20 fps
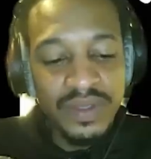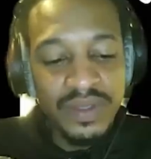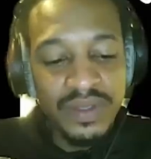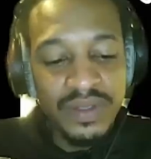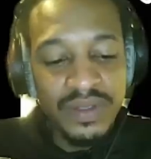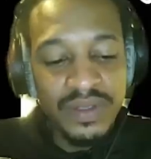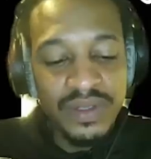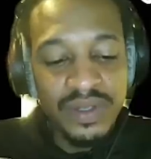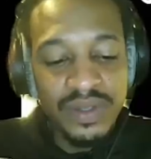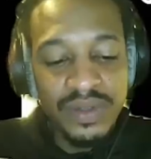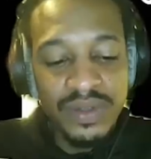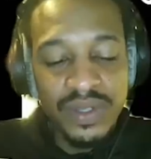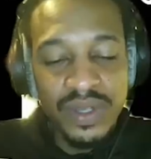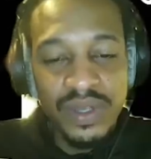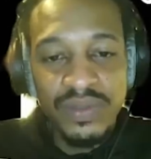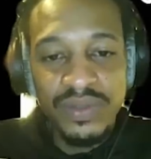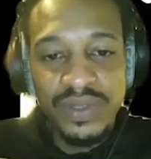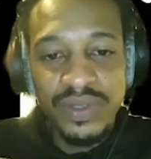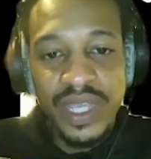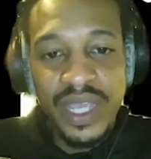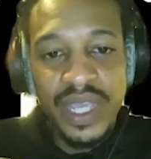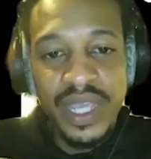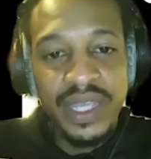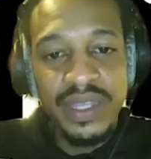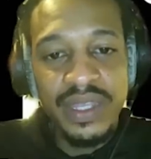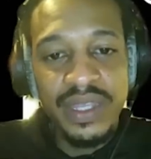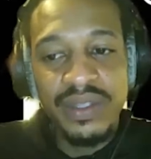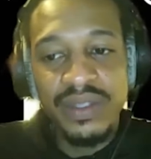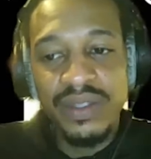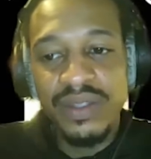So don't take
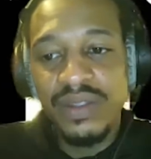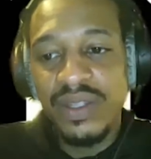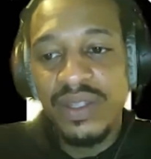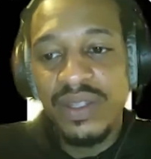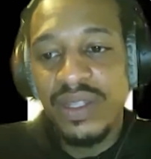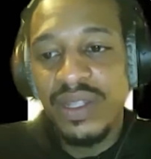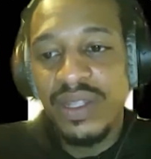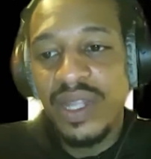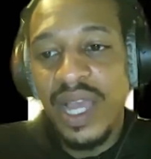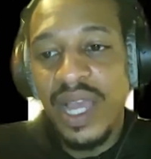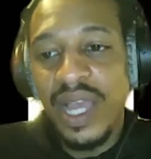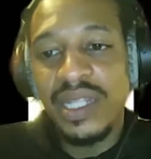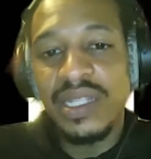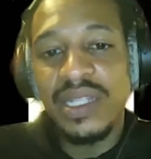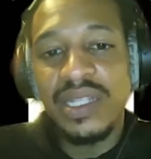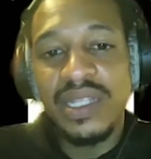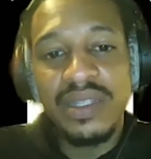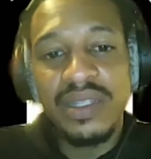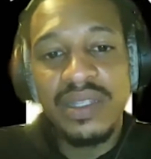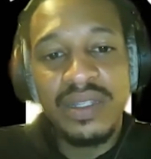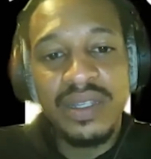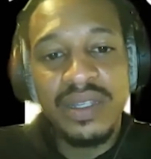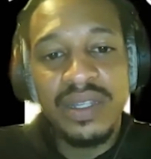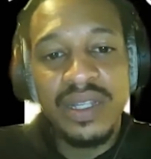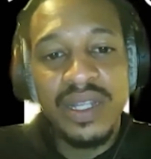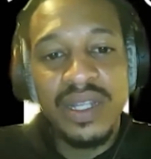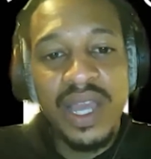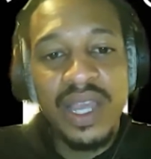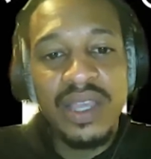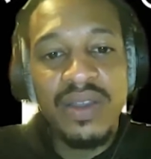it lightly or
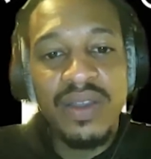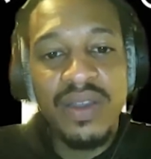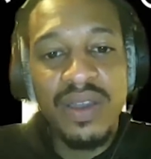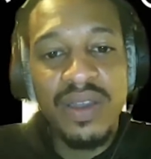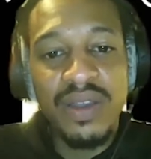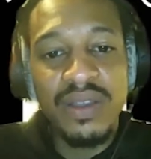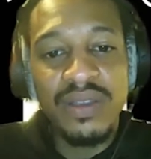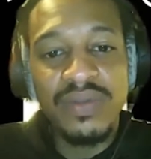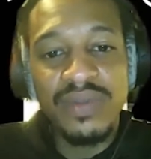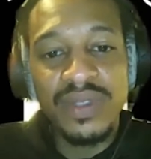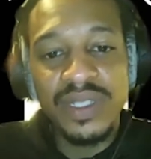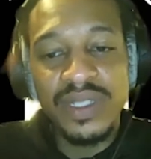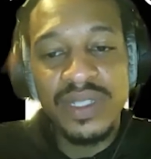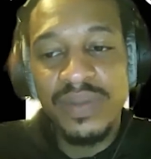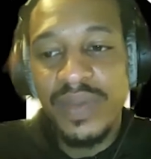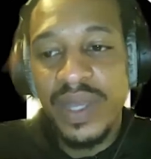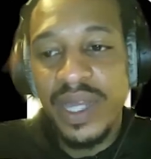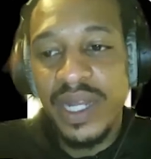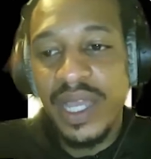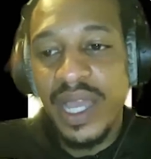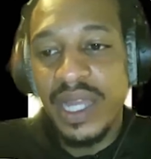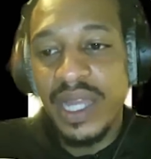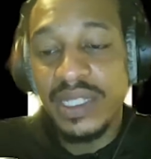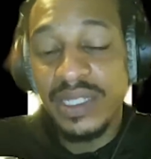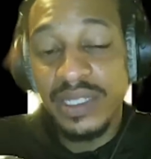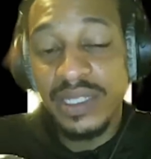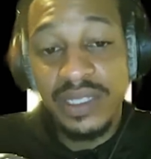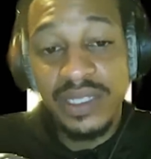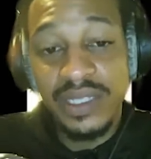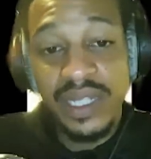lighthearted when somebody
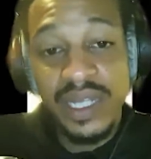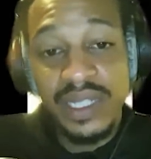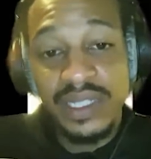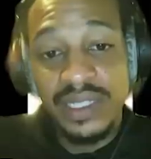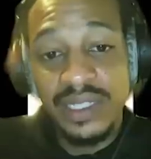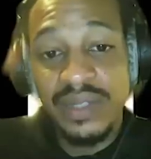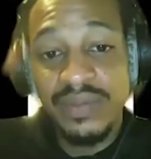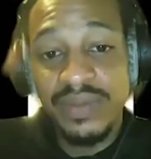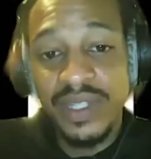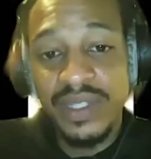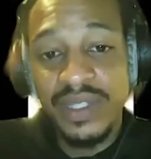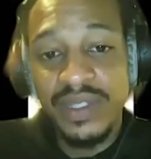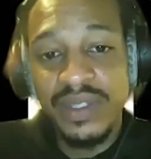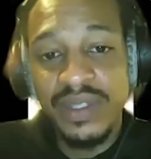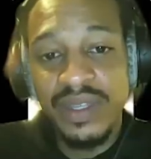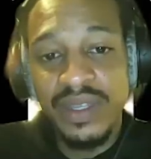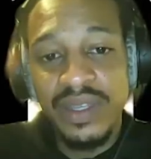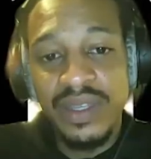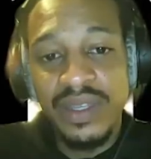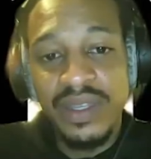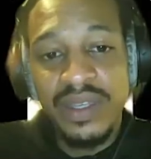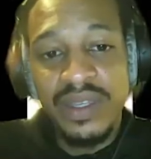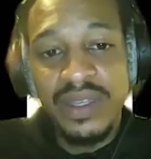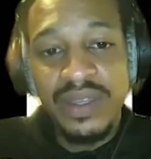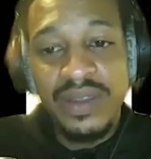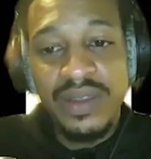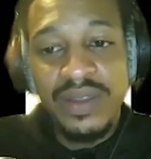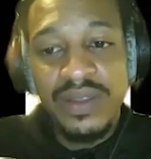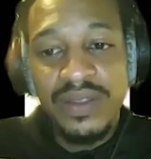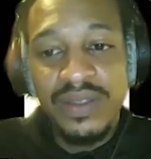actually says something
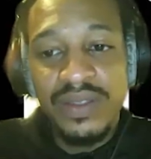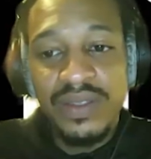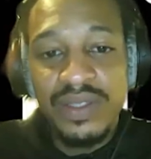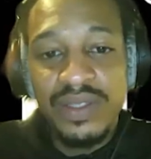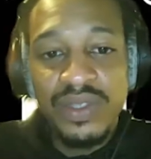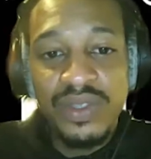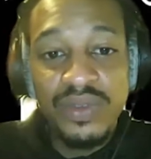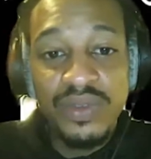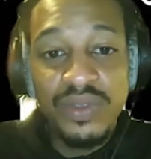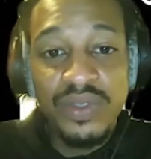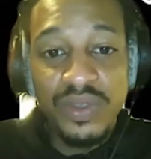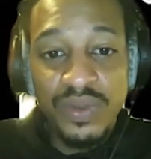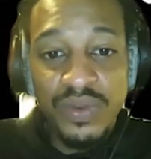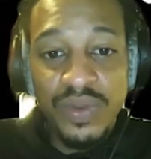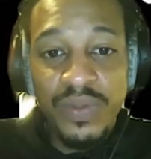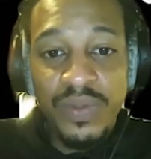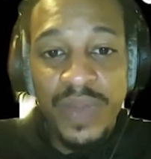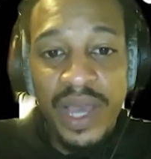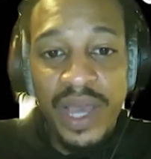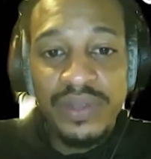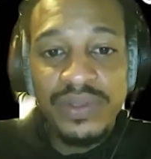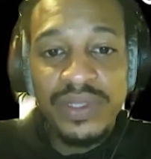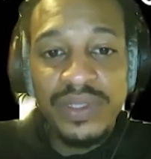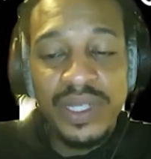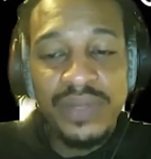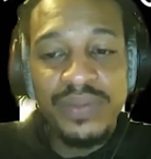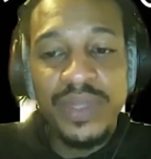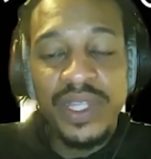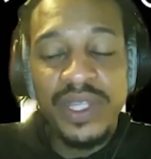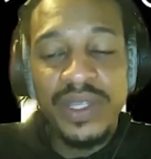to you about
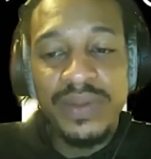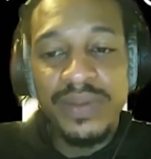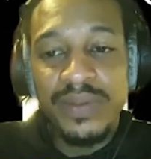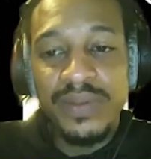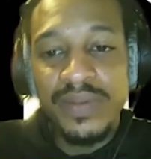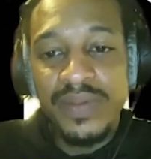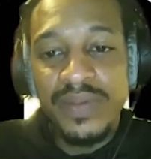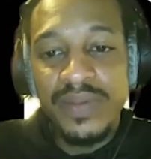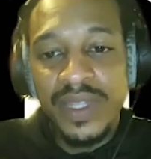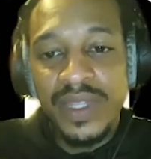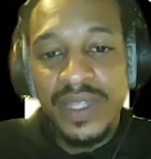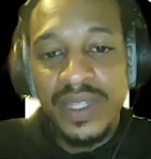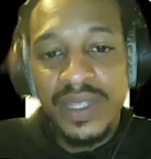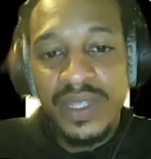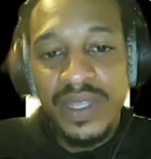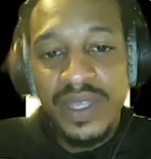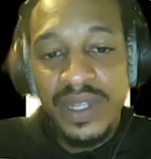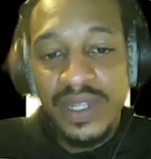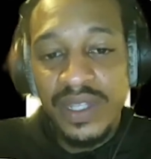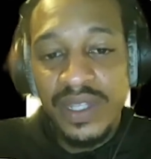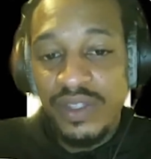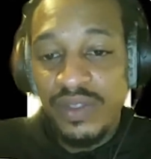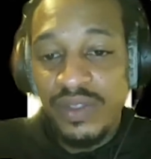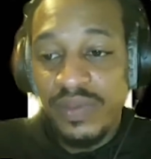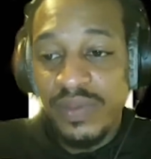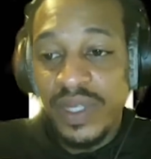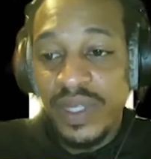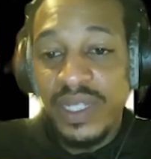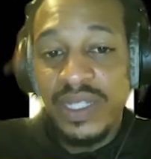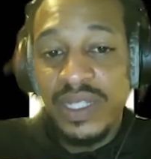something. And in
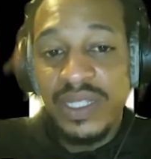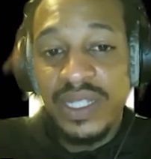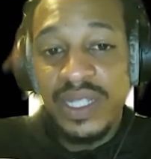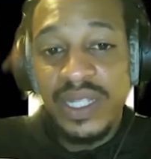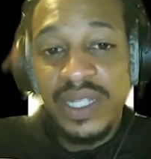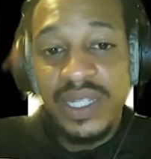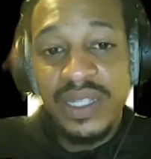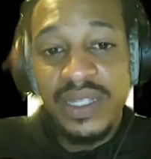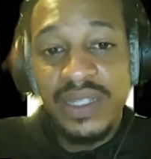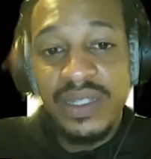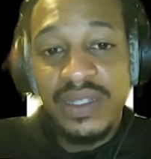humility,